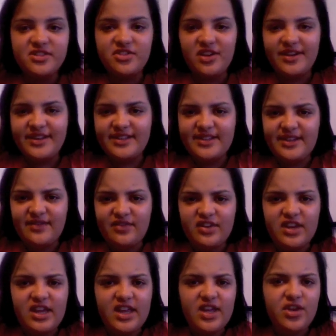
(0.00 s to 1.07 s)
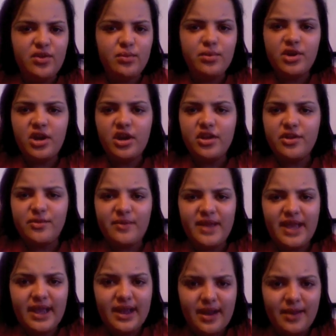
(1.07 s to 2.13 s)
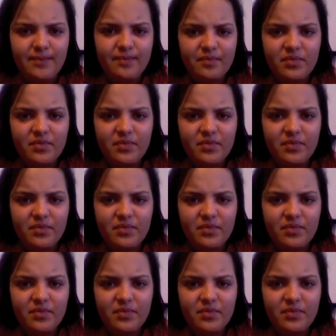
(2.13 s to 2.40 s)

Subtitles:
dressed every day and you put on your makeup,